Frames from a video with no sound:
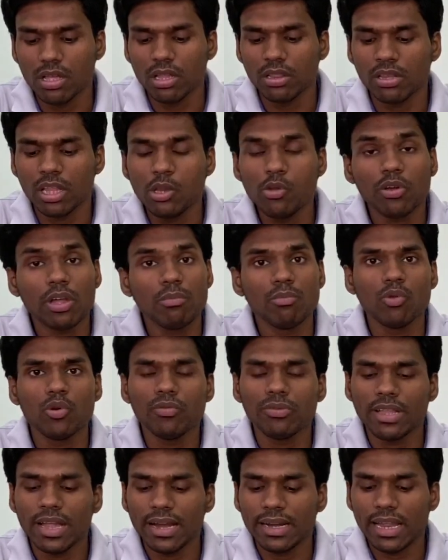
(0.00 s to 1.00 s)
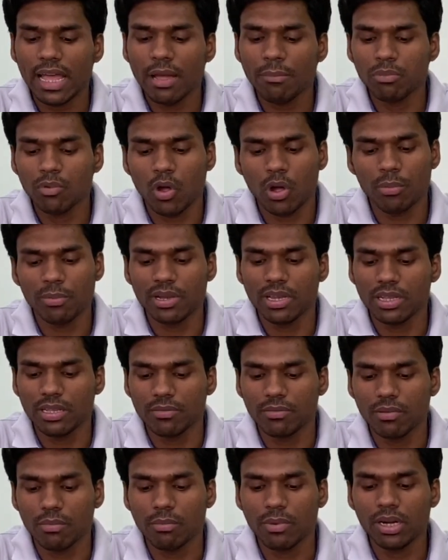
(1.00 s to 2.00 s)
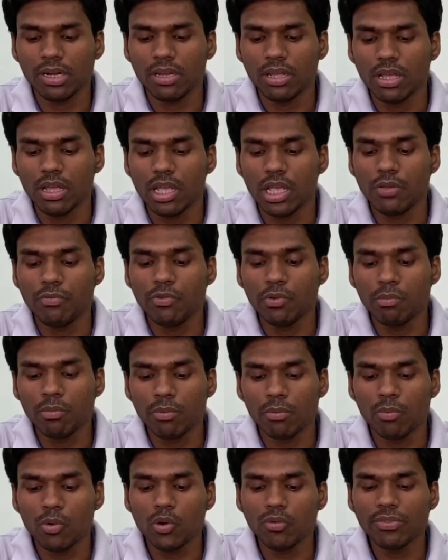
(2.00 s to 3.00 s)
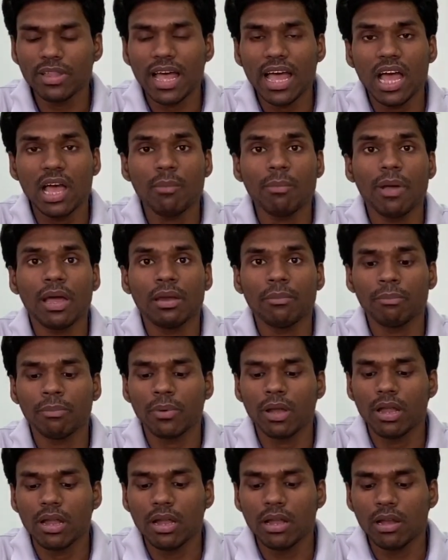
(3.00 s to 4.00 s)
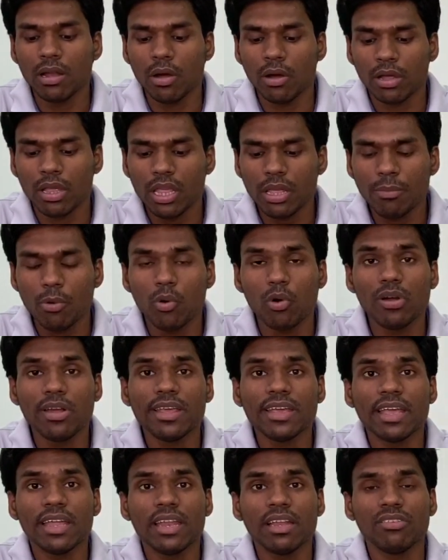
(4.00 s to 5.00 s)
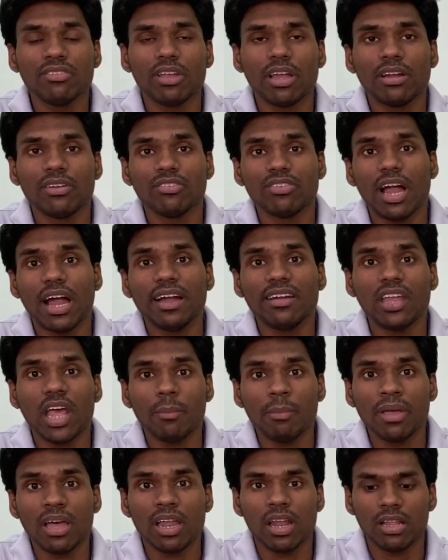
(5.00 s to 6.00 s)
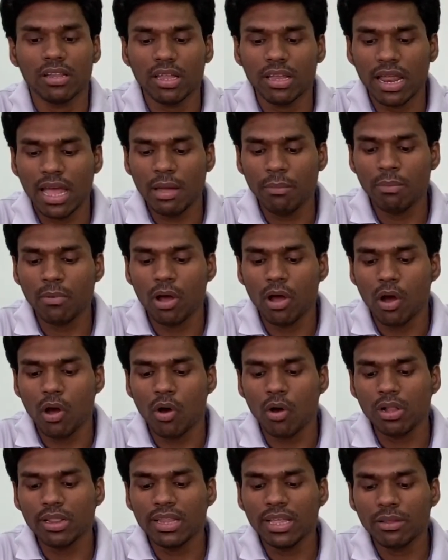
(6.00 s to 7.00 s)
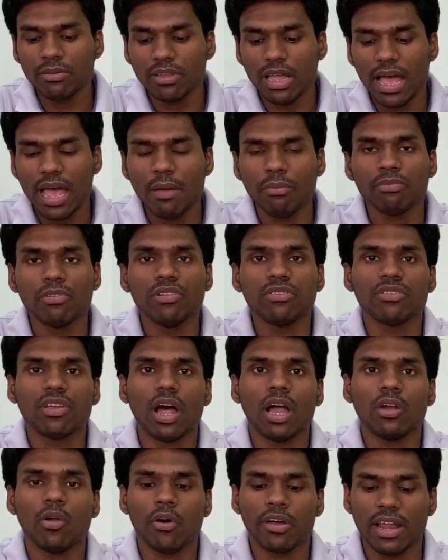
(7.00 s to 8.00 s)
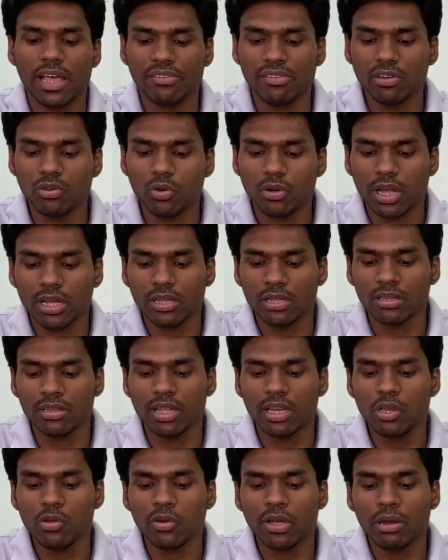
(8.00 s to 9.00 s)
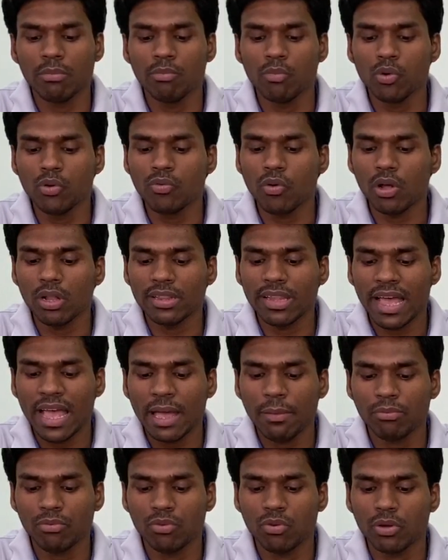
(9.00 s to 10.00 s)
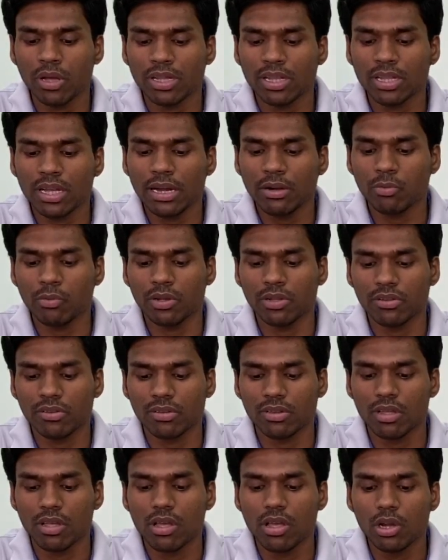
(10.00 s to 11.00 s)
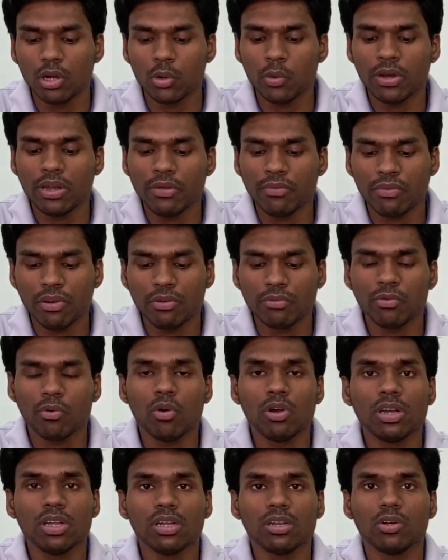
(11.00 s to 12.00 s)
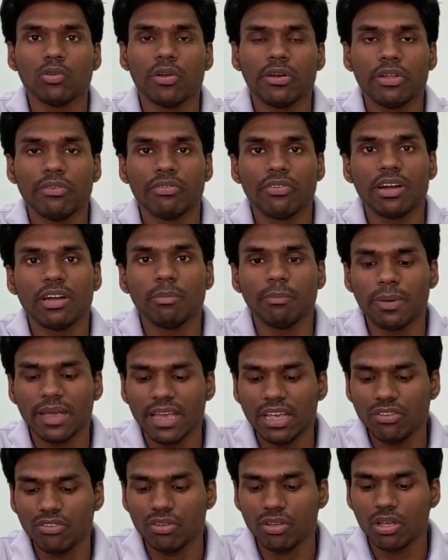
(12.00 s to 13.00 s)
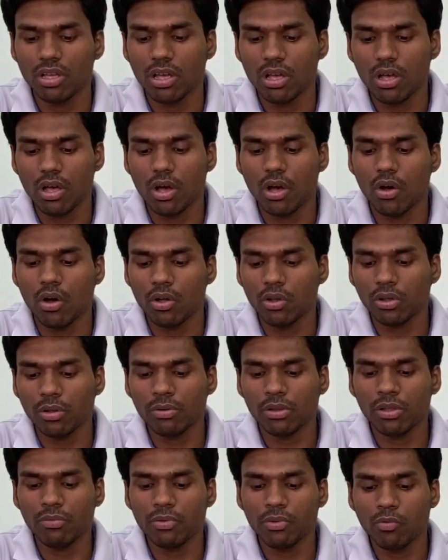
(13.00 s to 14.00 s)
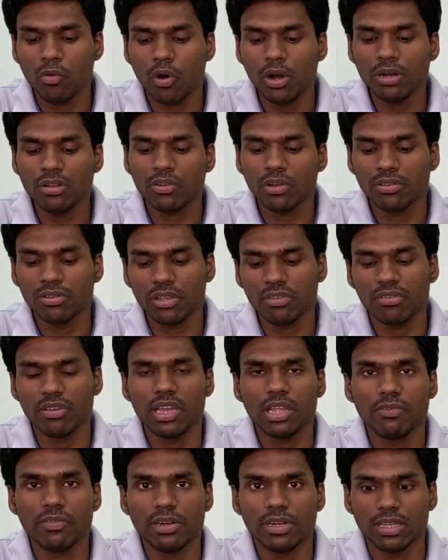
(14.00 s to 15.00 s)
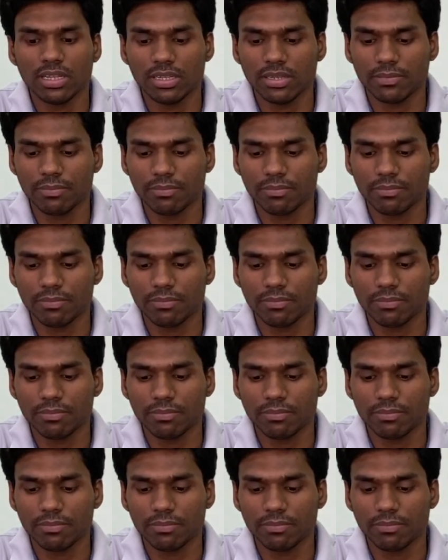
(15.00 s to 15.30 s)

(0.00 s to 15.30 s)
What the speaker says: Then you can move that app normally. But if you move the app and keep holding in and start tapping another app, all the apps will start organizing together. Then you can move all the apps together at once to a different folder, to a different page, or you can, if you want, you can just leave it there.